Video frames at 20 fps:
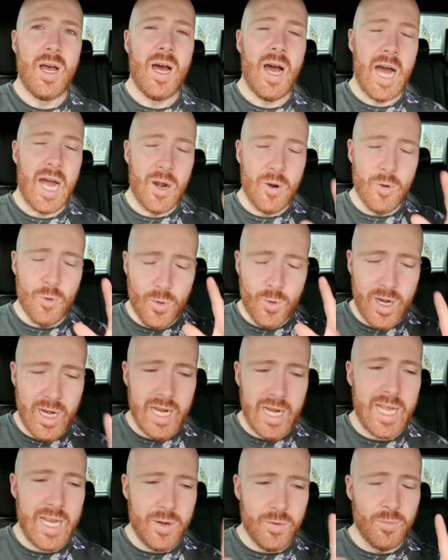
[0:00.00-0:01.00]
I
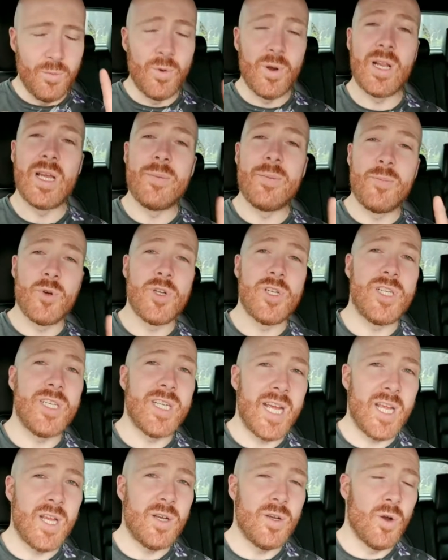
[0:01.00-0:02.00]
really, really
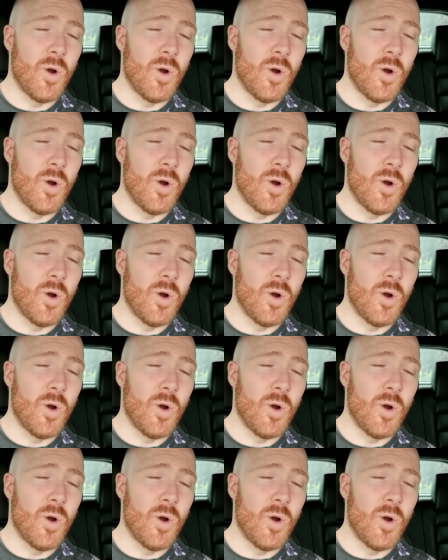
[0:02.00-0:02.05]
appreciate